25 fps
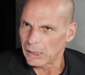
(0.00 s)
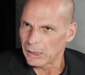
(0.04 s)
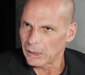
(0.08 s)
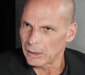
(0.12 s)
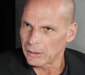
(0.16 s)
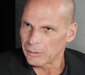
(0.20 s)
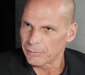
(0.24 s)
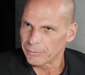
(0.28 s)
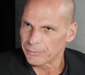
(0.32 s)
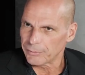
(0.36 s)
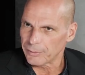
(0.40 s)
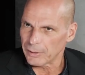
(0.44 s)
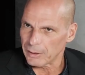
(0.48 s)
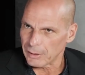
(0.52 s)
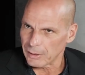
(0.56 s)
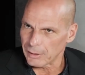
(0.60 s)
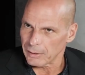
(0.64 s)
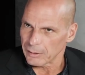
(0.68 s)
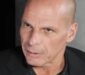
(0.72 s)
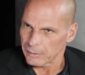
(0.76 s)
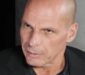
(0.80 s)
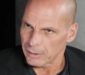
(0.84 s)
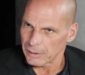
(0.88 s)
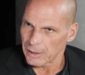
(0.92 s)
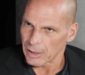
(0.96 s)
of
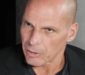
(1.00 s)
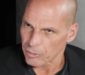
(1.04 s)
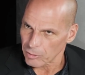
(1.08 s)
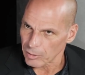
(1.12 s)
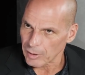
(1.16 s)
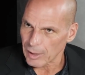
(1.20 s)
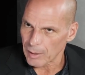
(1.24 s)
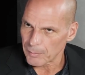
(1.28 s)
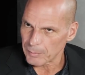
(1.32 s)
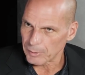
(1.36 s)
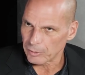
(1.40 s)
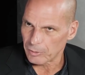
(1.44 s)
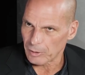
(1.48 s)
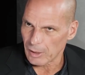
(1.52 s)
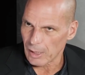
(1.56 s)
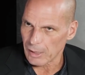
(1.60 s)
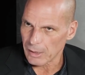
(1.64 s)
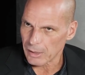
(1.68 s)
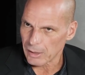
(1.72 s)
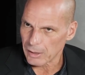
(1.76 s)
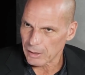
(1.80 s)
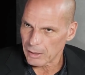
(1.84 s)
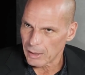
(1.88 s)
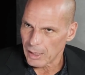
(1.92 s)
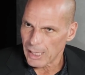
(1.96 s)
the nation coming
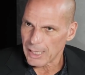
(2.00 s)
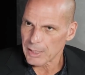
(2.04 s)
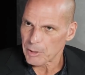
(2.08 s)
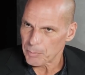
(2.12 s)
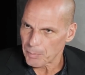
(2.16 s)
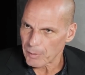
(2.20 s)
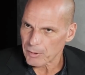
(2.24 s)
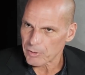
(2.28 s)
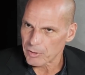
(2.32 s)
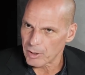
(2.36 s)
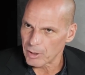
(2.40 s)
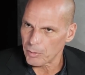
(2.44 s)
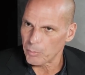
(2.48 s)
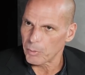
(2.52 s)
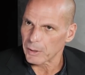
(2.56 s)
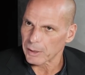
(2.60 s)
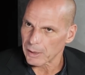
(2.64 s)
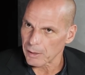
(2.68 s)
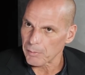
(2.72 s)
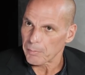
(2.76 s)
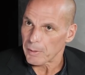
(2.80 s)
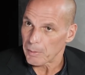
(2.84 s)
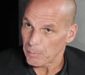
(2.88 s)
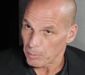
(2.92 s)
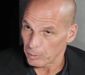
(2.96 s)
together, especially
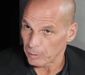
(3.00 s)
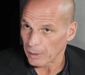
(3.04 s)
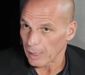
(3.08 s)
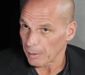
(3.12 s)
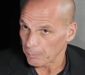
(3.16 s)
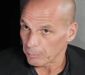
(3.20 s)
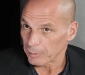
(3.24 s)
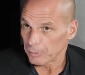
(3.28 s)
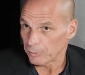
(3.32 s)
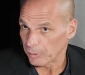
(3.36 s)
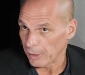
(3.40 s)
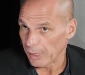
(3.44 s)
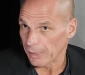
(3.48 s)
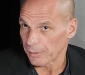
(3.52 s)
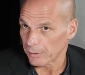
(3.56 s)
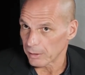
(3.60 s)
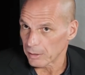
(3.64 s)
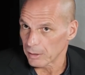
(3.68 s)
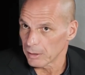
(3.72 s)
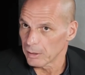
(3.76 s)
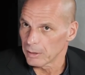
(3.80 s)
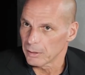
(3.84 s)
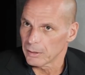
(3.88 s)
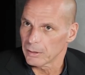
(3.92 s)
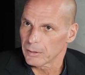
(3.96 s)
working people coming
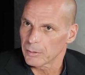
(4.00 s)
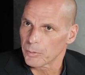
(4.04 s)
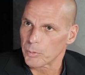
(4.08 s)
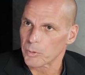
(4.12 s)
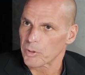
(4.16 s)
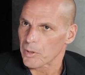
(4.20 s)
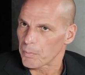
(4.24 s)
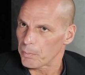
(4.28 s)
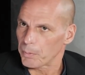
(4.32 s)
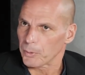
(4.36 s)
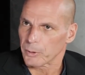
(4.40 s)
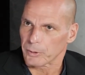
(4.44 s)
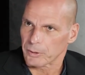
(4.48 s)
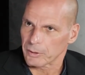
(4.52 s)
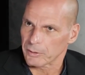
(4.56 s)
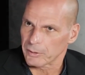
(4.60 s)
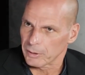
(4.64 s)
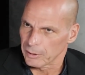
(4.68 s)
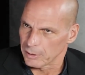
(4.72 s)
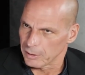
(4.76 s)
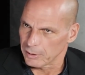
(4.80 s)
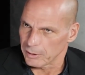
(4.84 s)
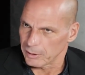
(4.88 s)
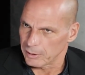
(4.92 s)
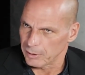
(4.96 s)
together, who supported
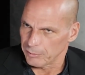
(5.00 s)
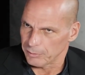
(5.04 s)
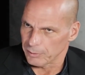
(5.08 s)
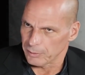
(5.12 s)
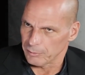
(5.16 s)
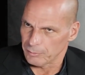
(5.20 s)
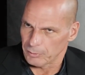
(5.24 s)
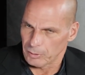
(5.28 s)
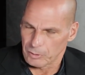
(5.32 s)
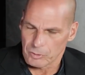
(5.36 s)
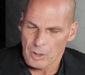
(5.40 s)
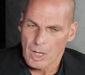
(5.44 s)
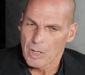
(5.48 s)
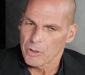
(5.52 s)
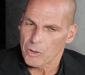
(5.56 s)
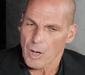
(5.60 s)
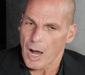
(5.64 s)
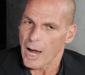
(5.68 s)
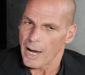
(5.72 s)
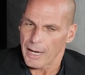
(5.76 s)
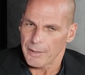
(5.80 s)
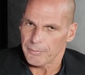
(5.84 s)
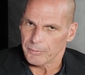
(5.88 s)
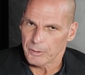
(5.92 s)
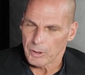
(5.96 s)
the different views. So
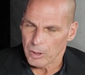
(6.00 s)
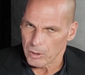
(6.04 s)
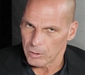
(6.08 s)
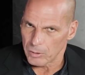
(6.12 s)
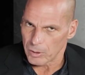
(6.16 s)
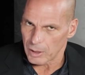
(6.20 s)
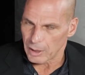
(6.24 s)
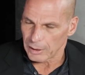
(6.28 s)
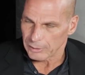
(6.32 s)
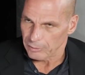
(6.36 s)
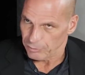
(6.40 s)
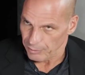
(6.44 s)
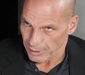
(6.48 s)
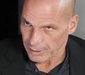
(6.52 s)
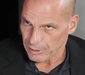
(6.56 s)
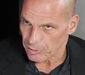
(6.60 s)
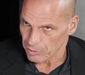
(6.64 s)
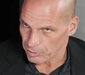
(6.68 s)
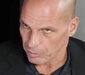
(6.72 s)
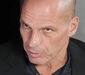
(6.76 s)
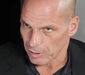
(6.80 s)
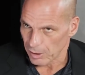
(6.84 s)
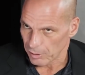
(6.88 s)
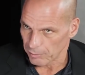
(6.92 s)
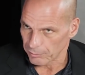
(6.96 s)
I have no
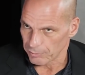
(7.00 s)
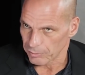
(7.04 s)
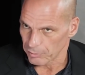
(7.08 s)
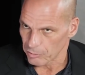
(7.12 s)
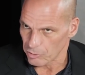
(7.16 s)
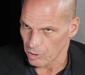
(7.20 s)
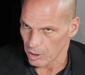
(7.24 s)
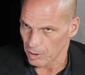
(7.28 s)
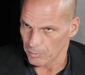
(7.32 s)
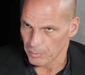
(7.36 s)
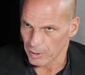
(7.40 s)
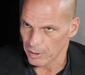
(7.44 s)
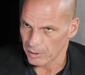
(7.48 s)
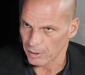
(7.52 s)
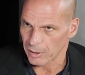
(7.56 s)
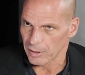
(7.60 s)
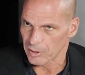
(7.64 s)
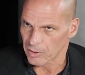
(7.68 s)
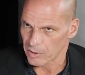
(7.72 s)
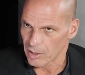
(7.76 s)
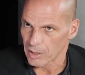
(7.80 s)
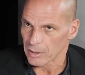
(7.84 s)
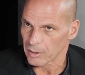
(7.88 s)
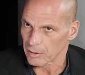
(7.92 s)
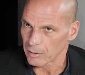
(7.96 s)
advice to give Jeremy. I think
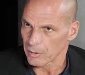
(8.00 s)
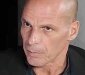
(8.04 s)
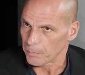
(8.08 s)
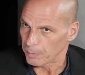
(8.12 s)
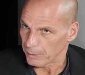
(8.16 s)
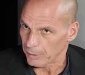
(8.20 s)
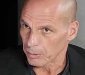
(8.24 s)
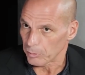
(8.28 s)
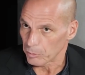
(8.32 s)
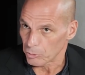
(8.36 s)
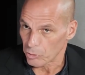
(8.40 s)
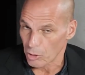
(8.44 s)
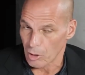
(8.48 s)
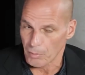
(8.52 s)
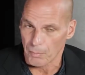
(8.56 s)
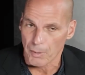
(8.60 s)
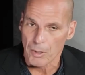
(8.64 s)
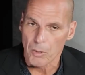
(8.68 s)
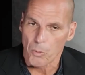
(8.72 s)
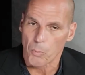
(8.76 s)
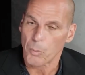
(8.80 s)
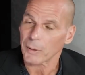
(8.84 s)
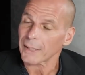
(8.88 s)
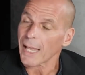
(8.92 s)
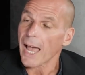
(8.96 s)
he's done a pretty good job.
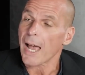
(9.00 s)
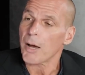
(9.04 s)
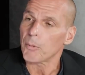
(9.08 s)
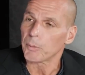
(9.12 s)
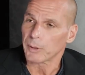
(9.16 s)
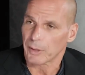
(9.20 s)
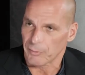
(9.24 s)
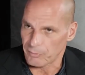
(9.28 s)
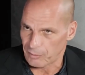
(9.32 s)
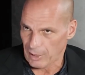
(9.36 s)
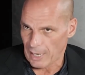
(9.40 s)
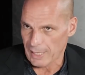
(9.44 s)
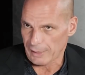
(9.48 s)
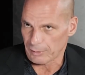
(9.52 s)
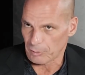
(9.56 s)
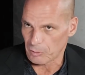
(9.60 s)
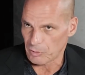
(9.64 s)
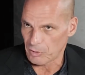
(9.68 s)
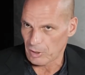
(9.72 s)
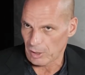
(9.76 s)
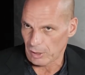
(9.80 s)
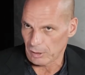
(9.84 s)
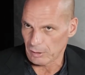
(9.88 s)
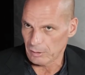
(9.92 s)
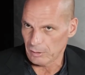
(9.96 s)
What I would have liked
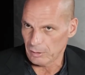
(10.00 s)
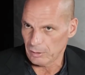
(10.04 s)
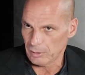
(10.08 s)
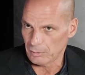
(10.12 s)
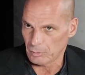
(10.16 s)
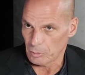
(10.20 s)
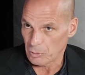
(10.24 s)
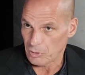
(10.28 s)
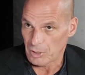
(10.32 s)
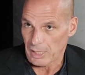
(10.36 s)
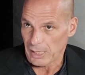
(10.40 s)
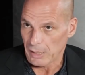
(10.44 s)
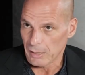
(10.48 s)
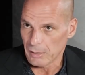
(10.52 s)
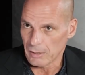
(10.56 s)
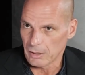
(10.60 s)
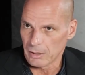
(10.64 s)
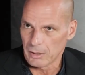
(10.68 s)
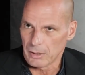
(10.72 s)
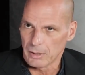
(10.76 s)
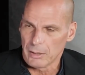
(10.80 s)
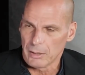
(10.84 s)
to see